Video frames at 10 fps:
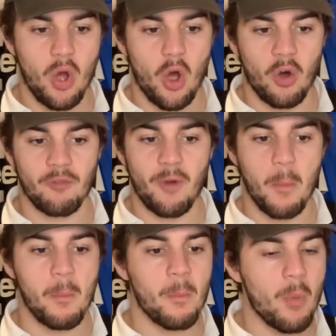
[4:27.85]
of
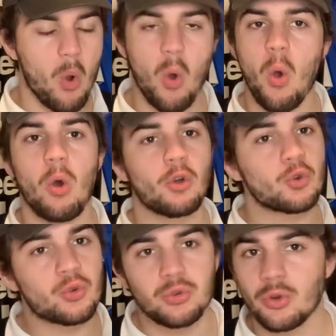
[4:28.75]
more
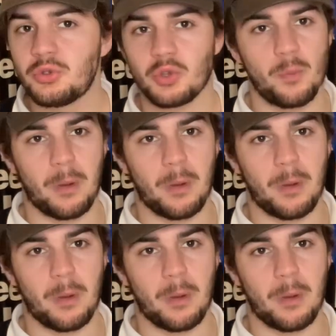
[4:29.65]
crucial